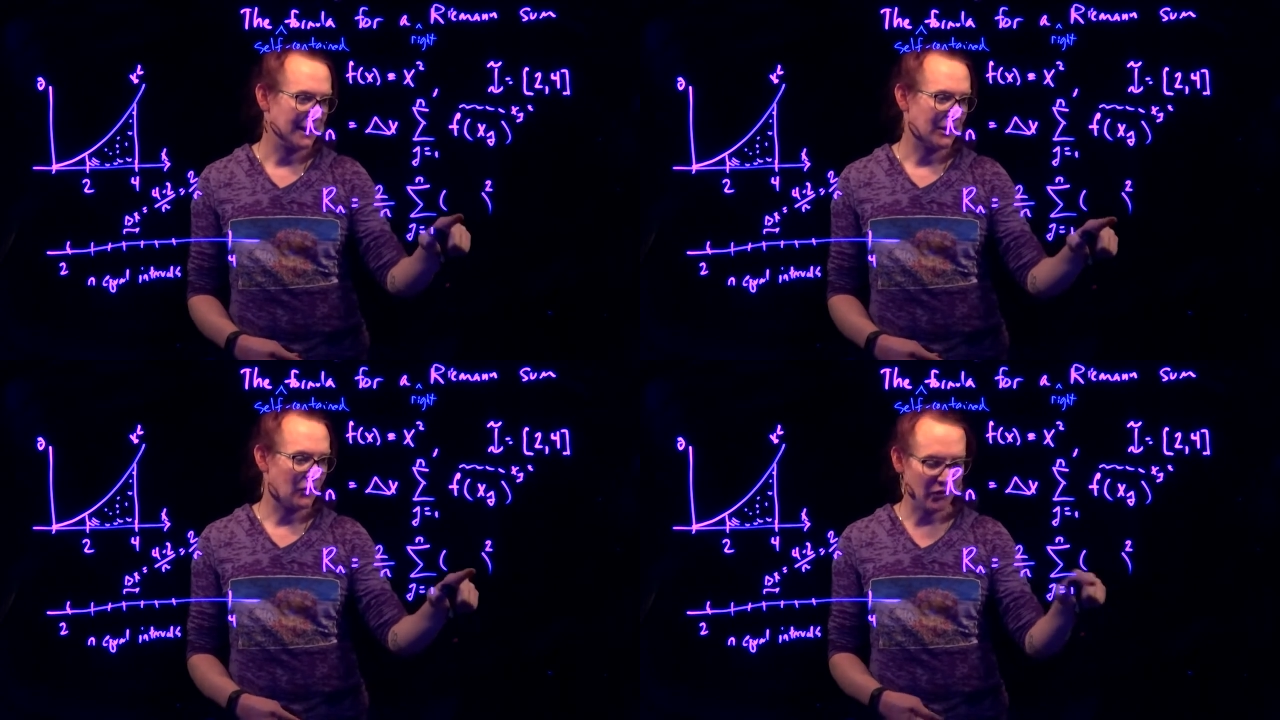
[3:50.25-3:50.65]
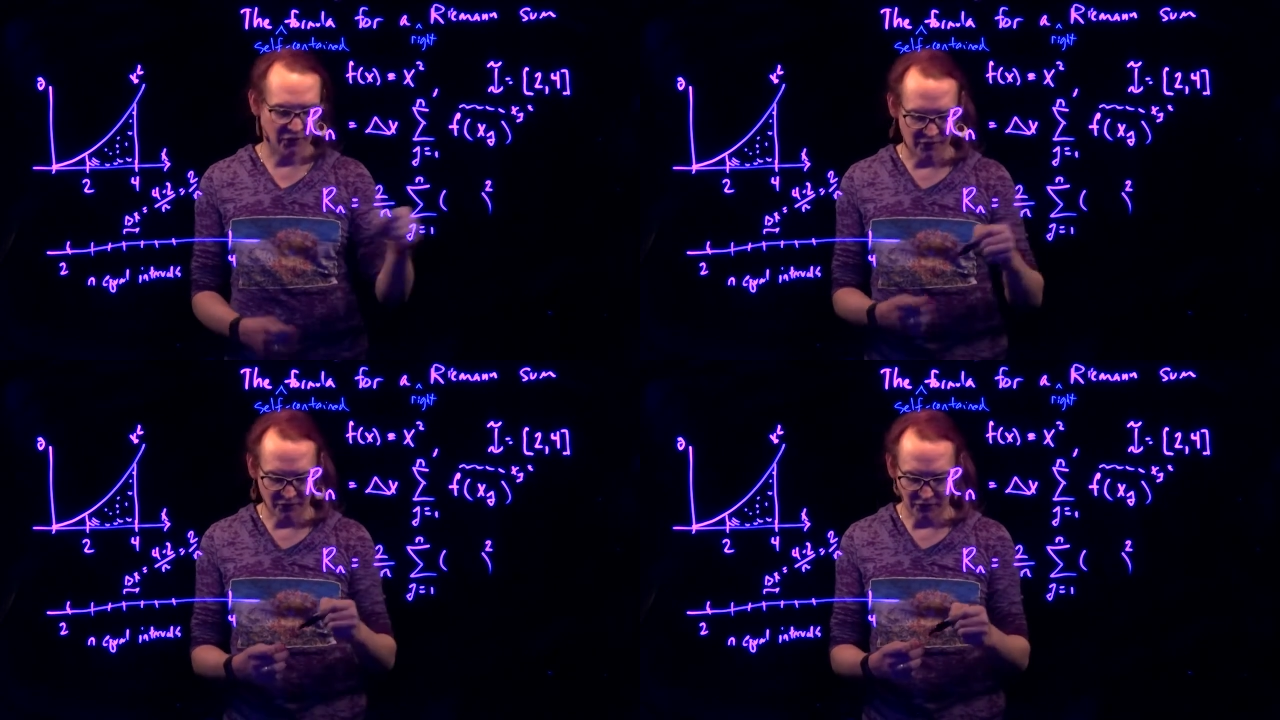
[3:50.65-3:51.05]
is the
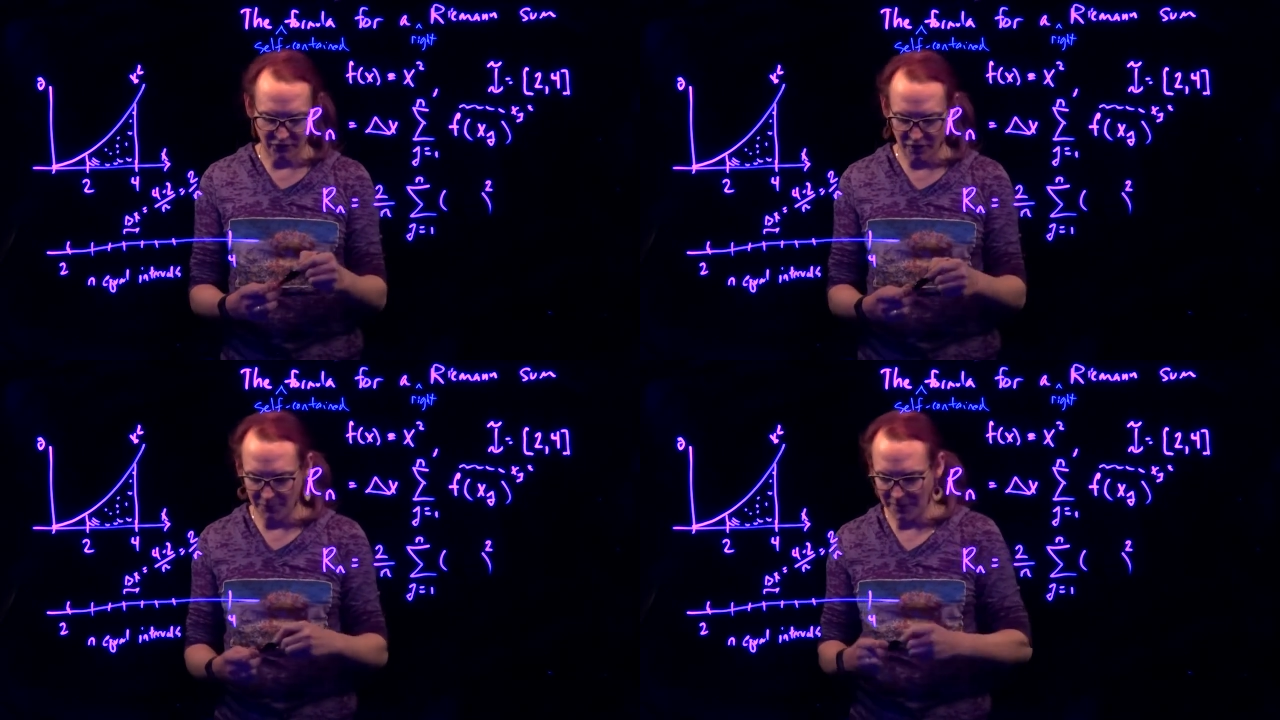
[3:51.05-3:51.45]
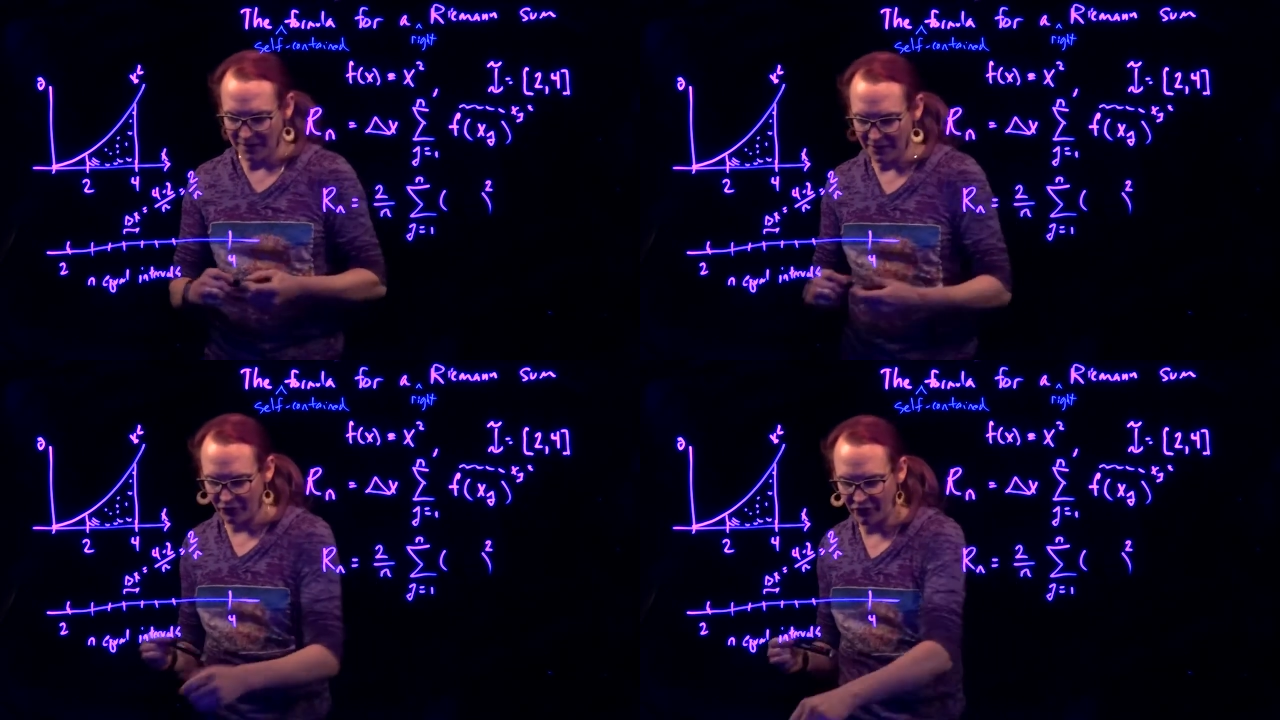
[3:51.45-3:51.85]
thing that's going to be
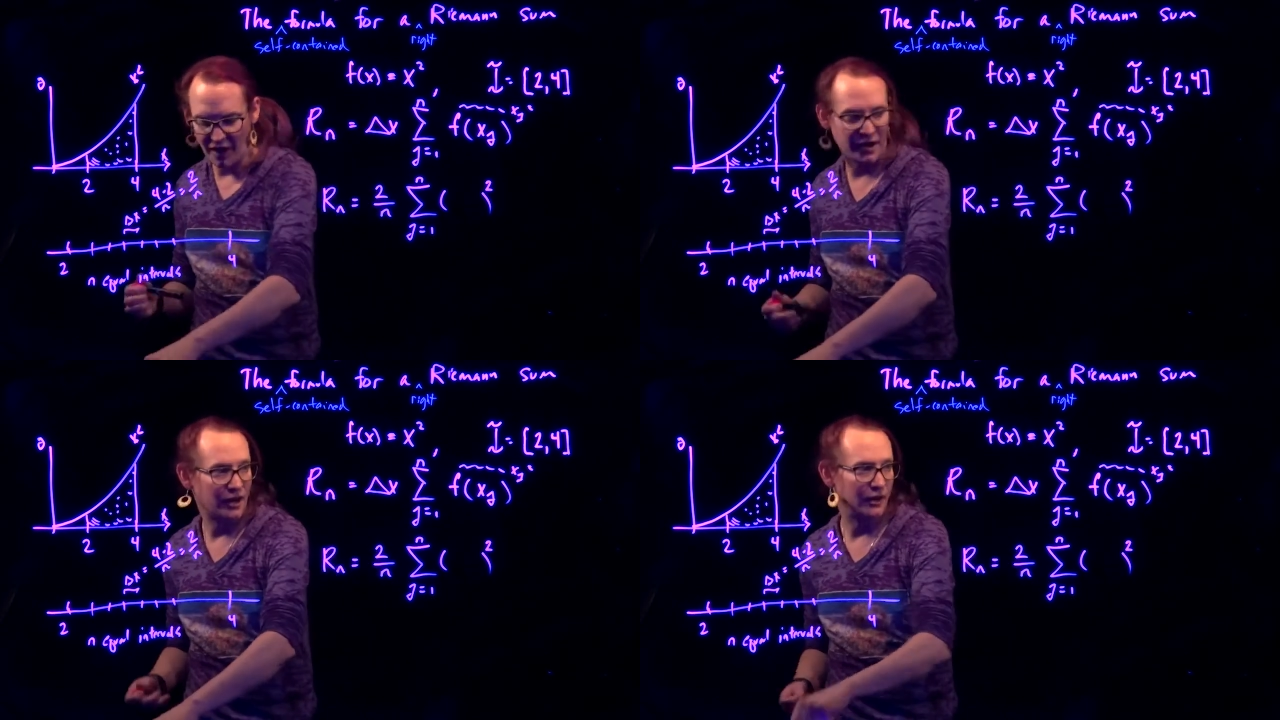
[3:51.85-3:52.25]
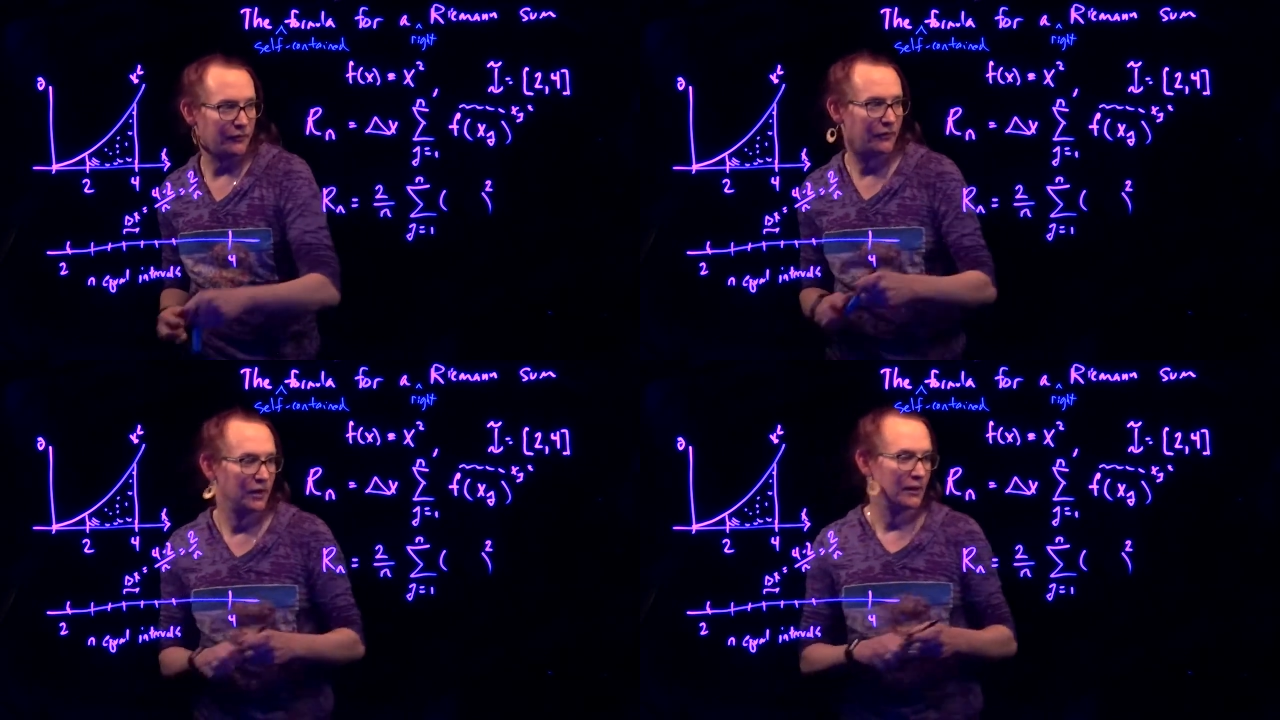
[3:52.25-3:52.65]
inside
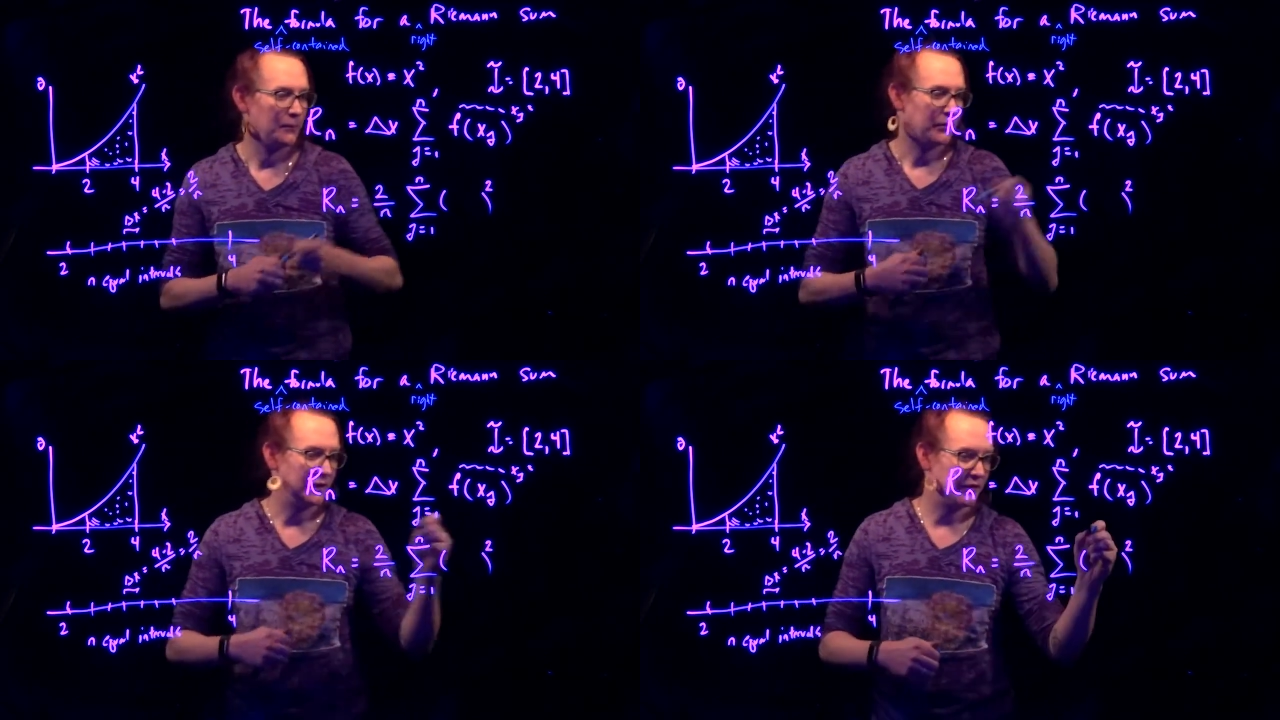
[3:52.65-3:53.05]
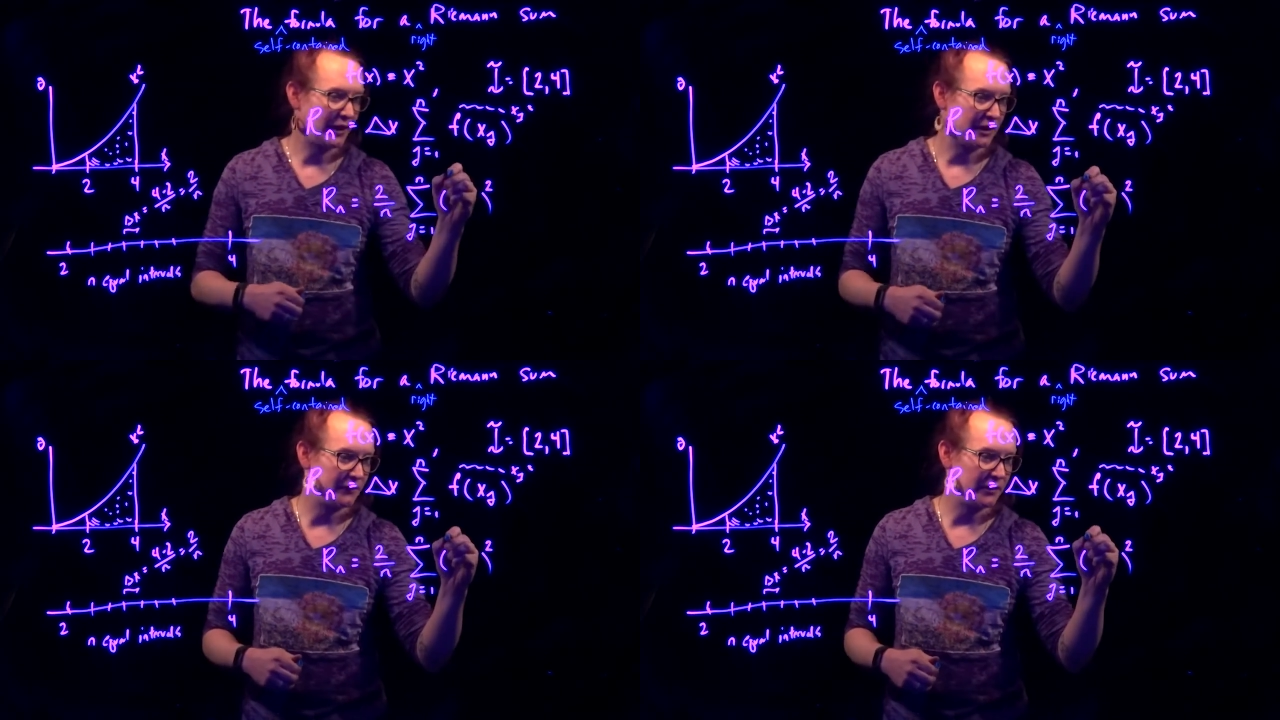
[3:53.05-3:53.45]
of
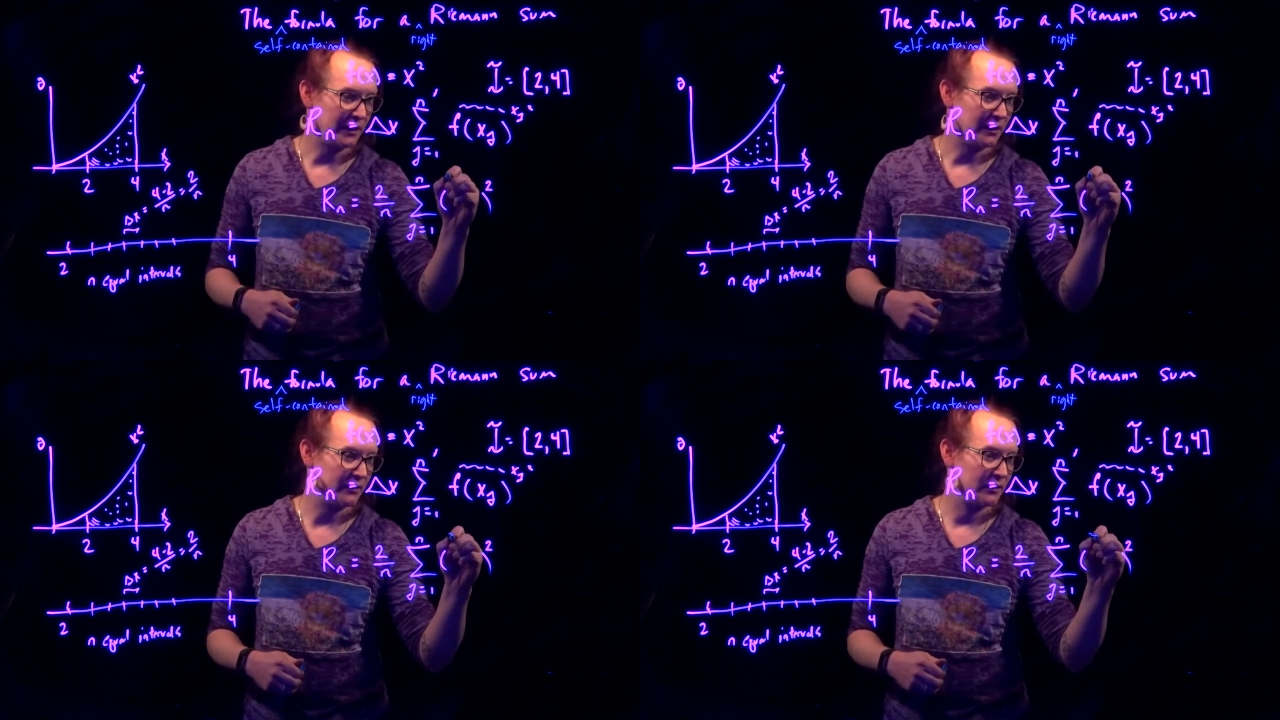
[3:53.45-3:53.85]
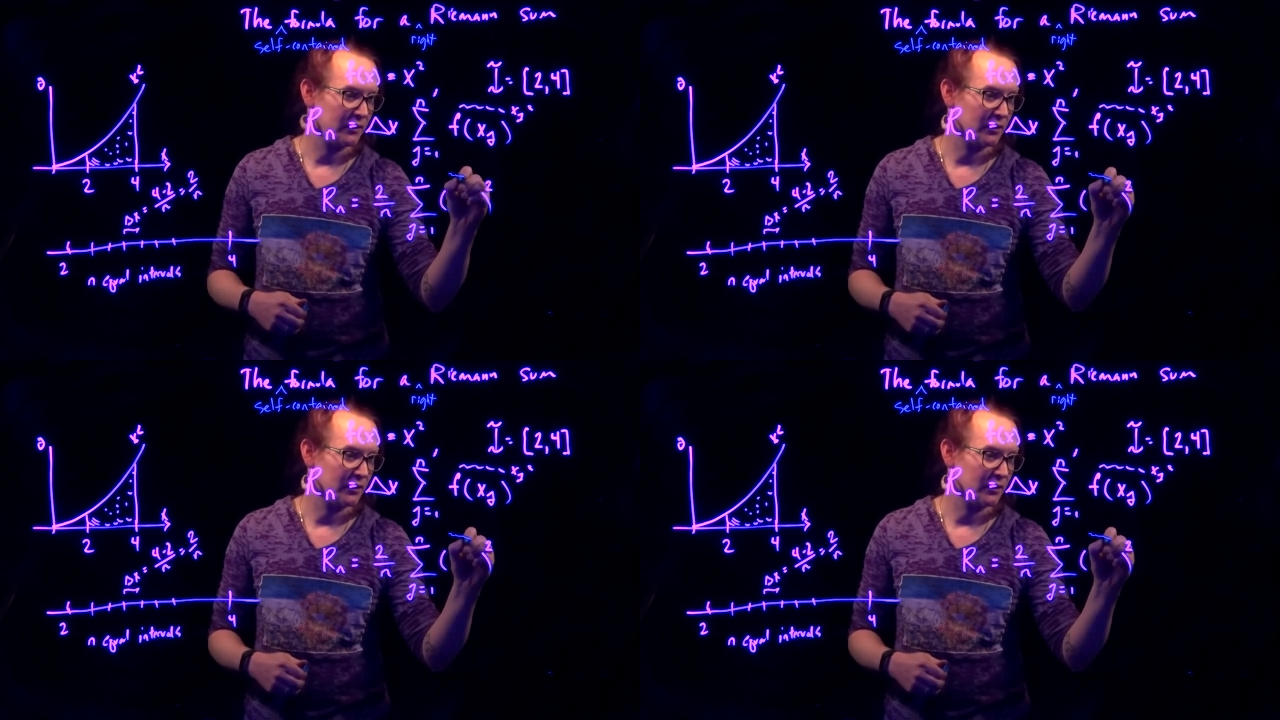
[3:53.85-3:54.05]
inside of these.